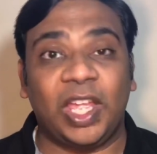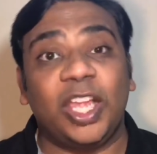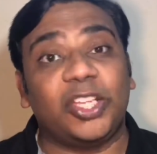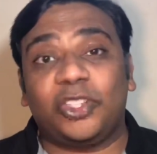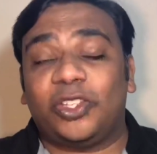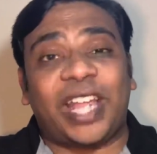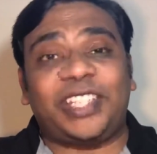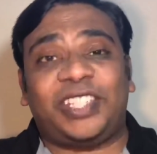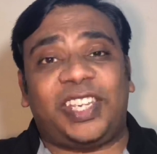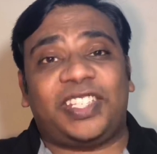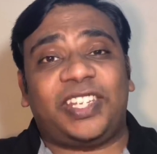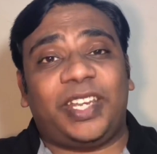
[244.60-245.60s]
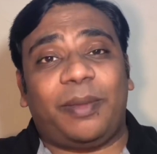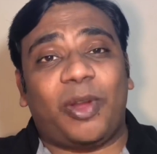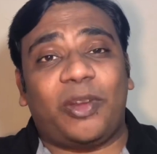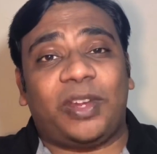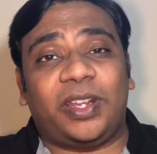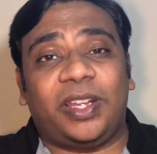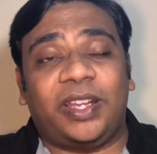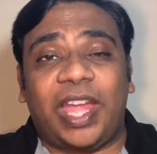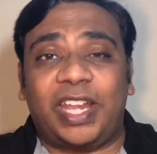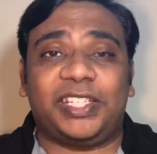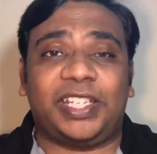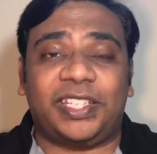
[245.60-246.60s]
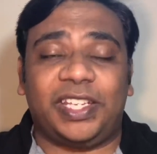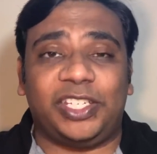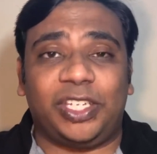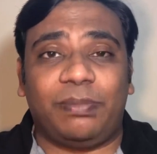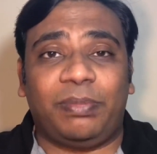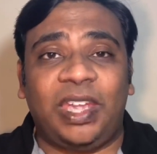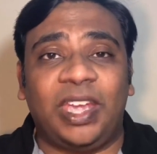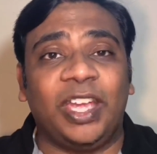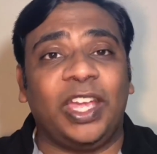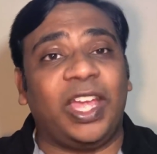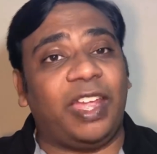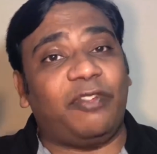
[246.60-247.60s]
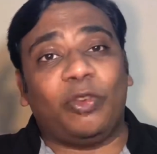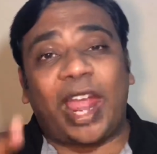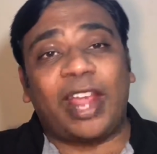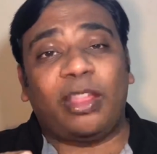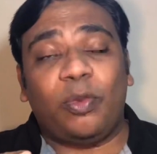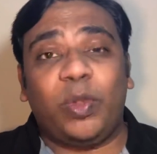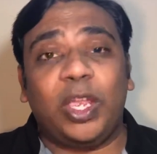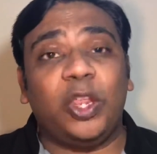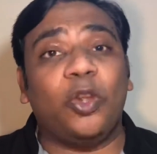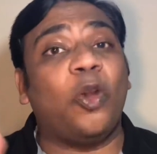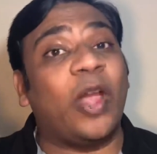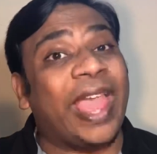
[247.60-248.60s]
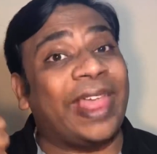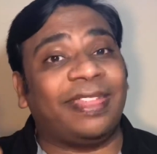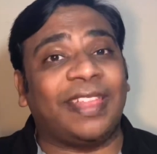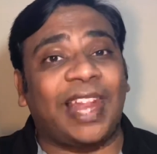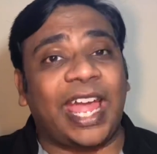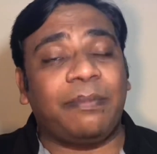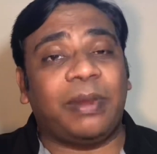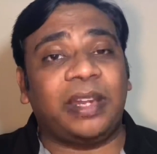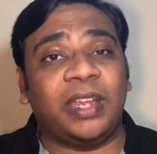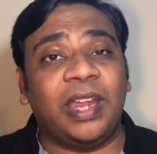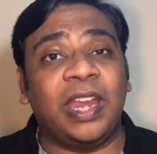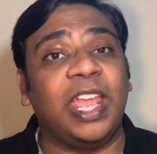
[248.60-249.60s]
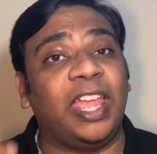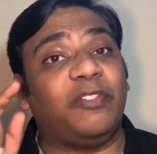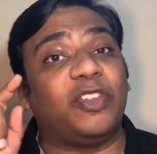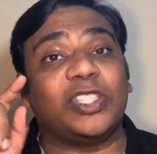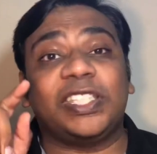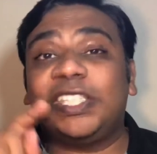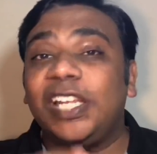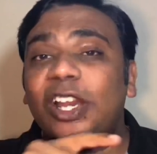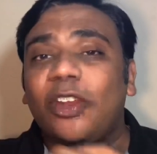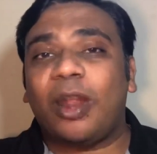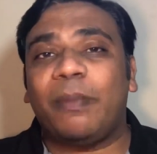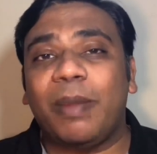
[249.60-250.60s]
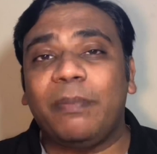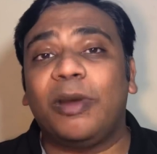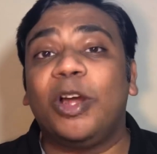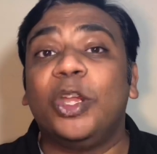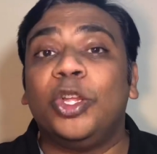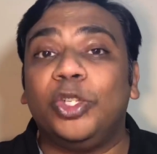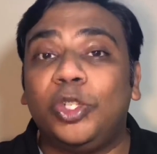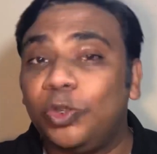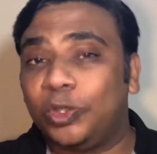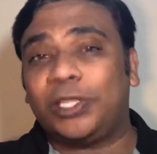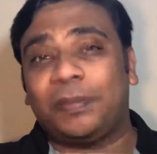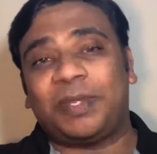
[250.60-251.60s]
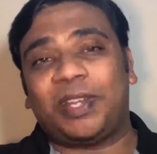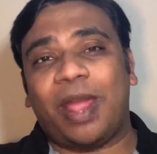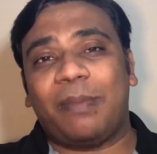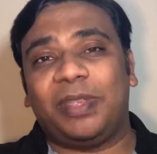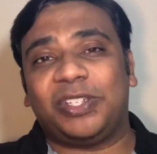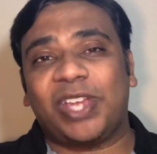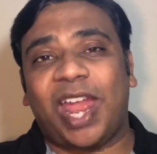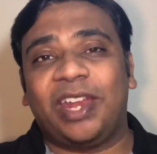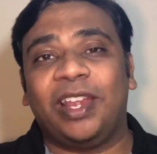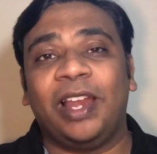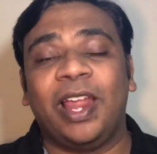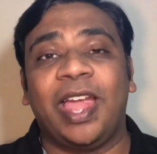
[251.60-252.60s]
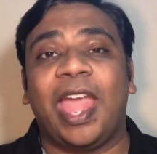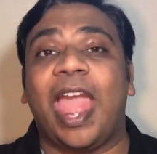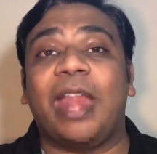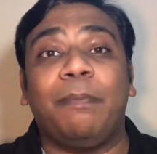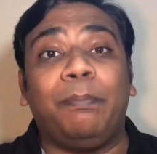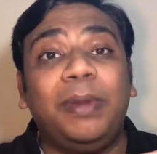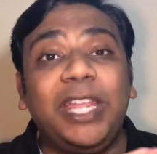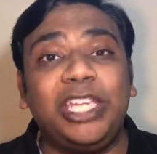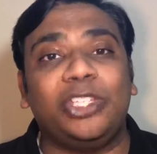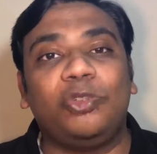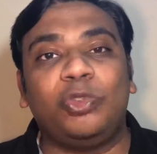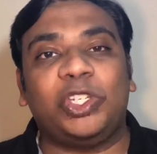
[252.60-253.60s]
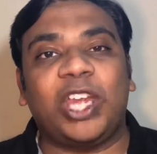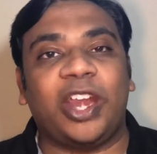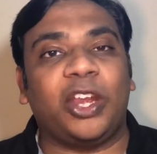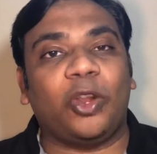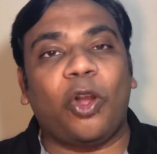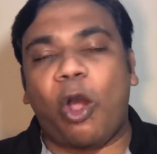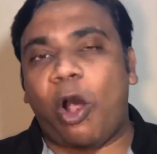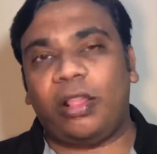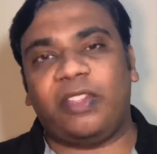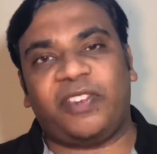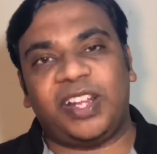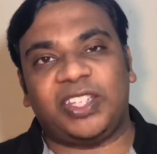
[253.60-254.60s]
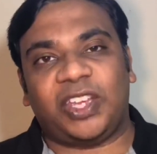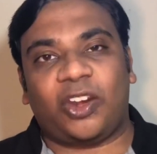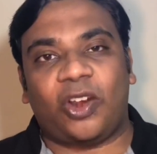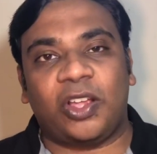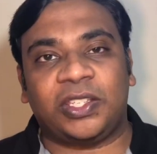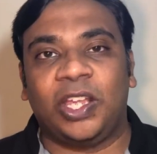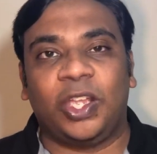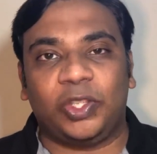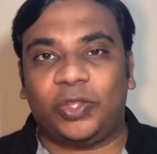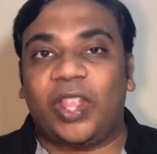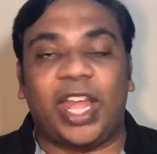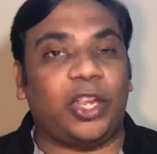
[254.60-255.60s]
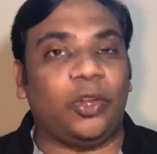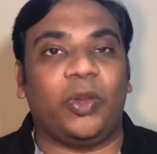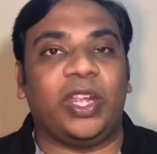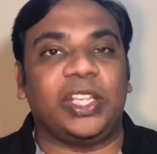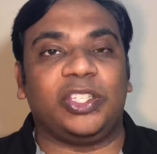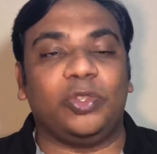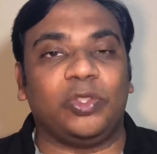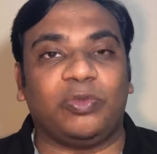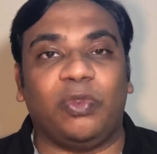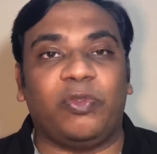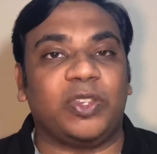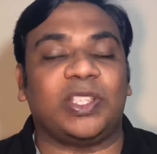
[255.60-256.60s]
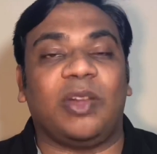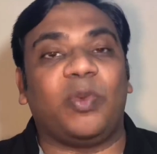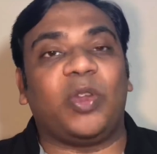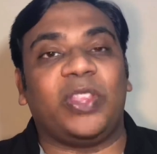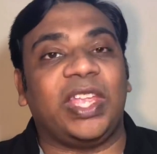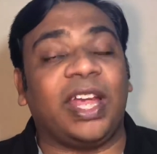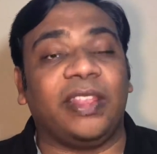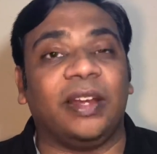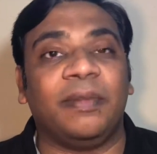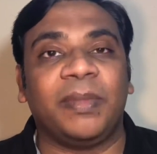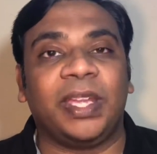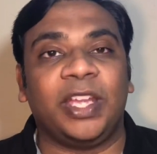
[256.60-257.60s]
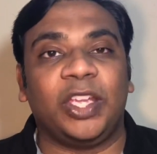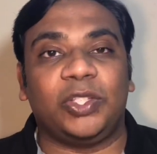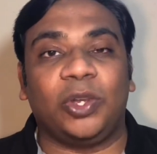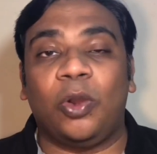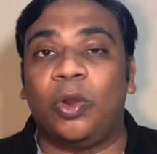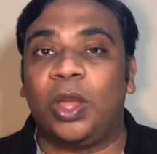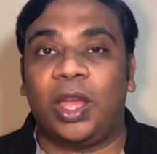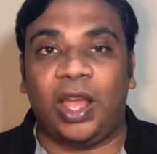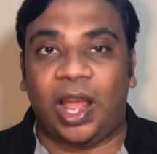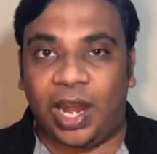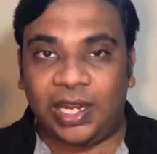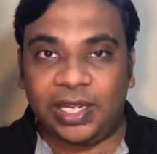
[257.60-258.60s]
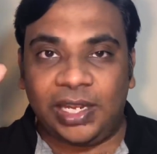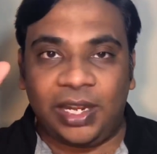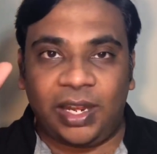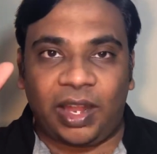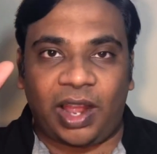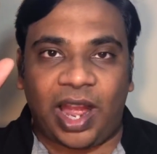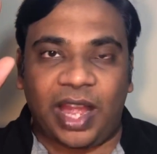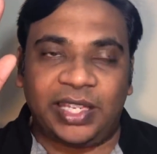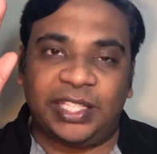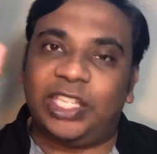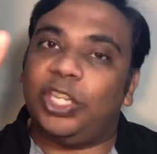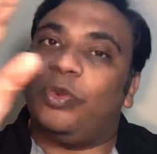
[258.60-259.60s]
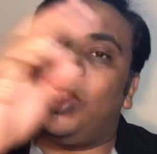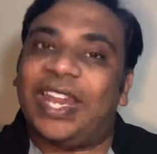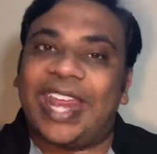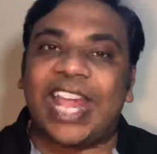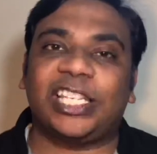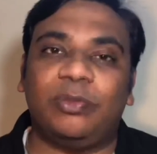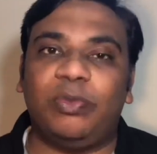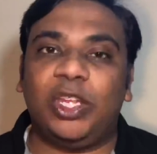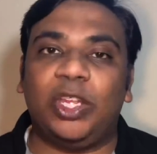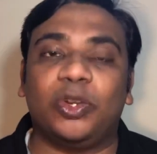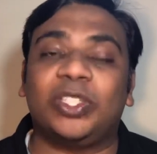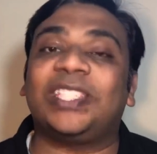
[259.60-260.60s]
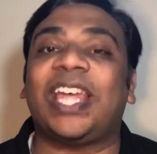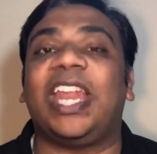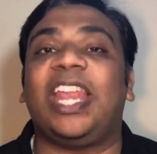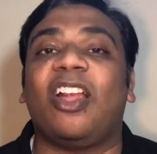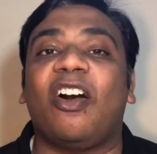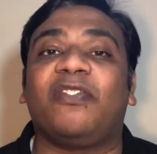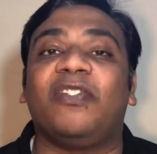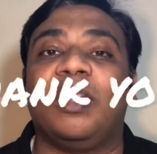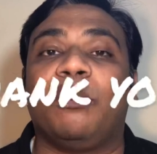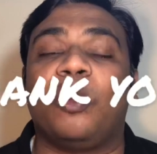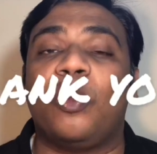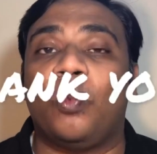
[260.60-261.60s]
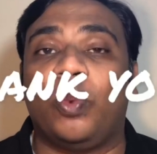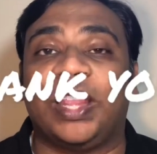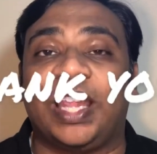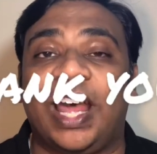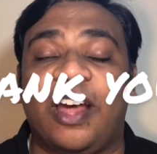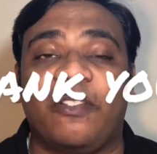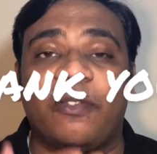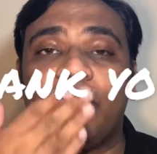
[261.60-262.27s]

So that's just it about NHS and GP. If you like the video, hit the like button. If you're still not a member, do subscribe the channel, and please do share it to all the friends across so that it is useful for someone or the other. So until I see you in the next video, signing off, Nepun with love.